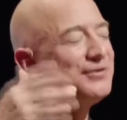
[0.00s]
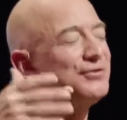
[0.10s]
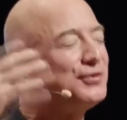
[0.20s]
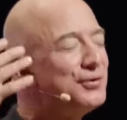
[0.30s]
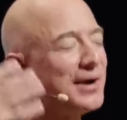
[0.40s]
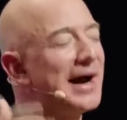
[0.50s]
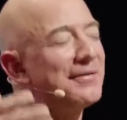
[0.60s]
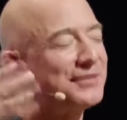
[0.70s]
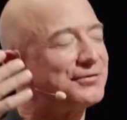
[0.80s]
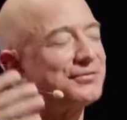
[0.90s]
do
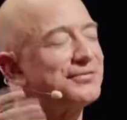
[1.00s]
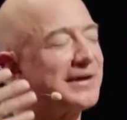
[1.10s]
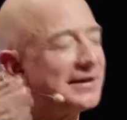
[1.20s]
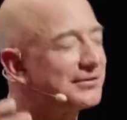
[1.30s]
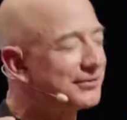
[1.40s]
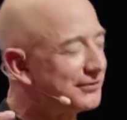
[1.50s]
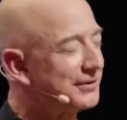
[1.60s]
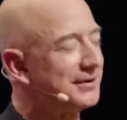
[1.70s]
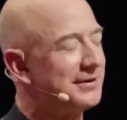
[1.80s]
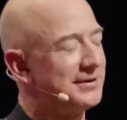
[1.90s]
have this
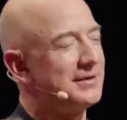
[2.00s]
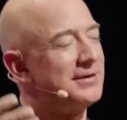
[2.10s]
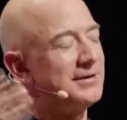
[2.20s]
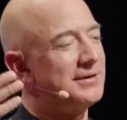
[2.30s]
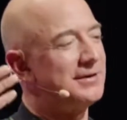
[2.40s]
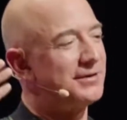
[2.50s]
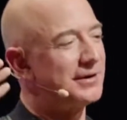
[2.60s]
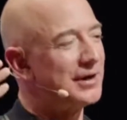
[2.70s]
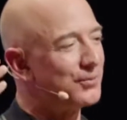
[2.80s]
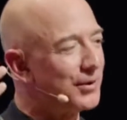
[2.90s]
fantasy that
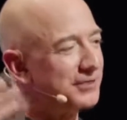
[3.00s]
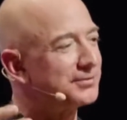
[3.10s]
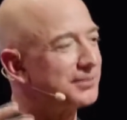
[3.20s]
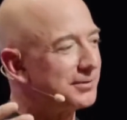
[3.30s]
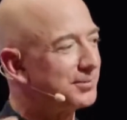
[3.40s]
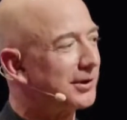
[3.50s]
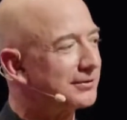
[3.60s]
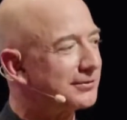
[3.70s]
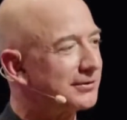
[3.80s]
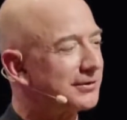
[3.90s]
I want to be a
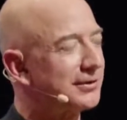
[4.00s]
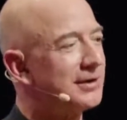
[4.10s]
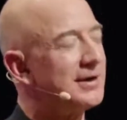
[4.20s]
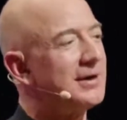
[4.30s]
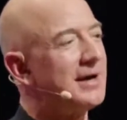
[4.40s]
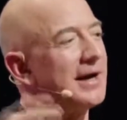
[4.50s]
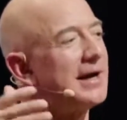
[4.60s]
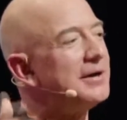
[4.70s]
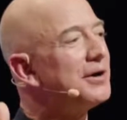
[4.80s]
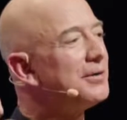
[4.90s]
bartender, and
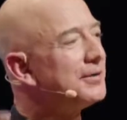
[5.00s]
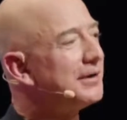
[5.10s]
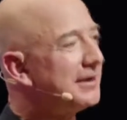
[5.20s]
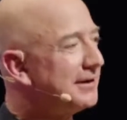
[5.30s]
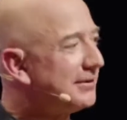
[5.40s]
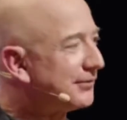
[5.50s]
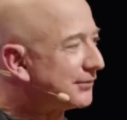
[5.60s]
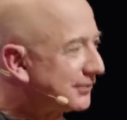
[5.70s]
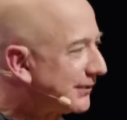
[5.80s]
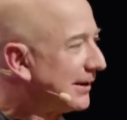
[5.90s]
I know that it is
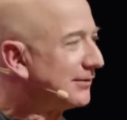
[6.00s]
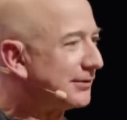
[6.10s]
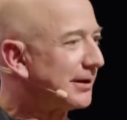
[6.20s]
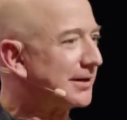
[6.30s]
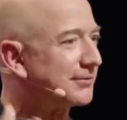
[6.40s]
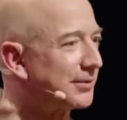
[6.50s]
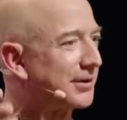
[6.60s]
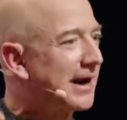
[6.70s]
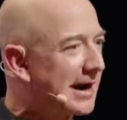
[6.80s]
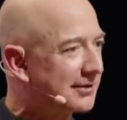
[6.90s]
a fantasy. Like, if I
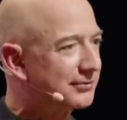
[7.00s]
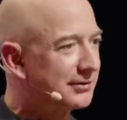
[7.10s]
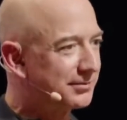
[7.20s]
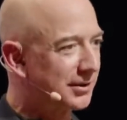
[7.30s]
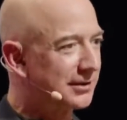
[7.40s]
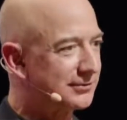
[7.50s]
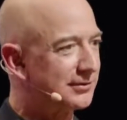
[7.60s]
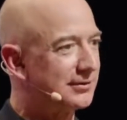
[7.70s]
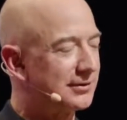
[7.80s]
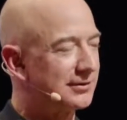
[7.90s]
were actually a
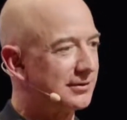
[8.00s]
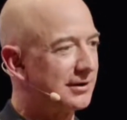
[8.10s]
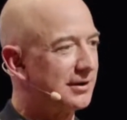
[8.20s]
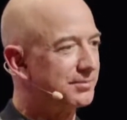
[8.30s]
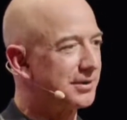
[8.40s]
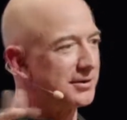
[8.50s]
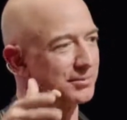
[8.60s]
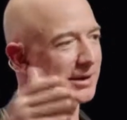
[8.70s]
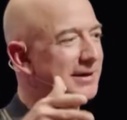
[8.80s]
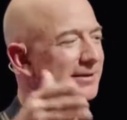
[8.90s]
bartender, they're
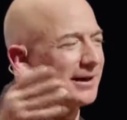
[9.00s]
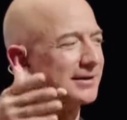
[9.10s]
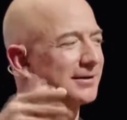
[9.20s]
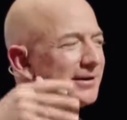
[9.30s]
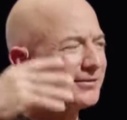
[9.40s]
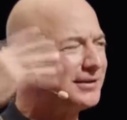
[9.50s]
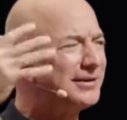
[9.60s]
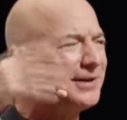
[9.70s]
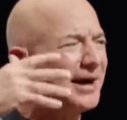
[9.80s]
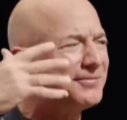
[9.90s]
probably like
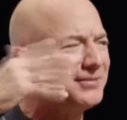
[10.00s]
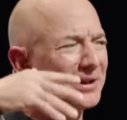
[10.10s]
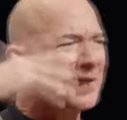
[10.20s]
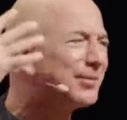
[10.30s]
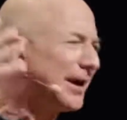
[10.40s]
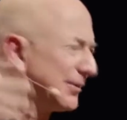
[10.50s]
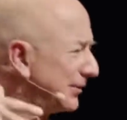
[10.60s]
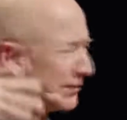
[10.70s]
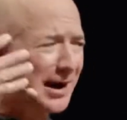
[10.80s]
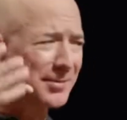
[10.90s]
I've glamorized
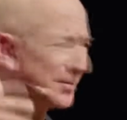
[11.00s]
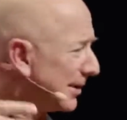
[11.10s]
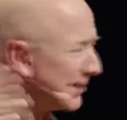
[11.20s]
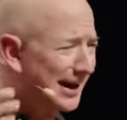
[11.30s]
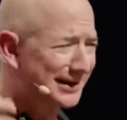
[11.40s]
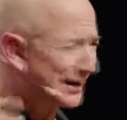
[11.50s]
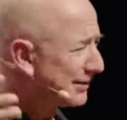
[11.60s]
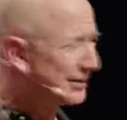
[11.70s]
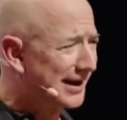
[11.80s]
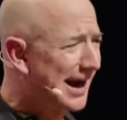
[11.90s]
the job in my mind. I
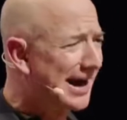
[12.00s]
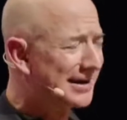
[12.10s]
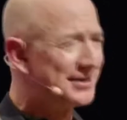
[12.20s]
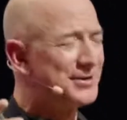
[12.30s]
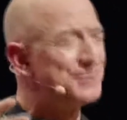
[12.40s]
know that,